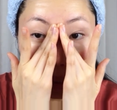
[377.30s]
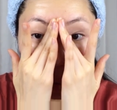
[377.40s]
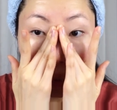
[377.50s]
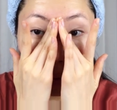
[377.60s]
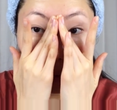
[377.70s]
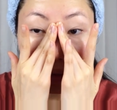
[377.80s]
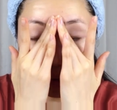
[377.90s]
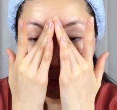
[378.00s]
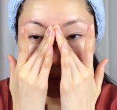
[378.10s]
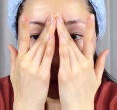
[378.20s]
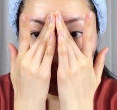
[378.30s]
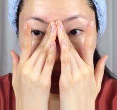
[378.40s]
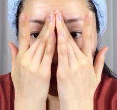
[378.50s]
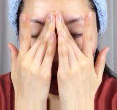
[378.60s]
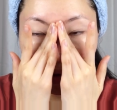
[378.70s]
that got
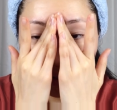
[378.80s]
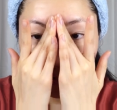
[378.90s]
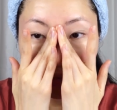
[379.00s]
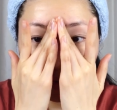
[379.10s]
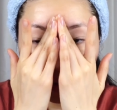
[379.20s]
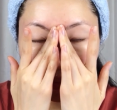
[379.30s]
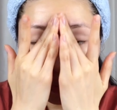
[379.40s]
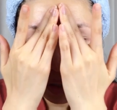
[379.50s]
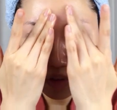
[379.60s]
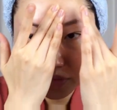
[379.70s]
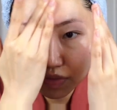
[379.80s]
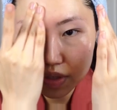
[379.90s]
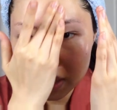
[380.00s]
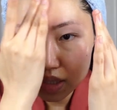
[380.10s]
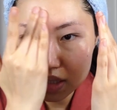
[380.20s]
rubbed off from my
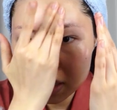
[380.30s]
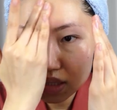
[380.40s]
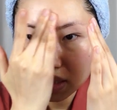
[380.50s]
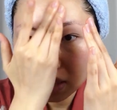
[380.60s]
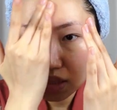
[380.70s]
face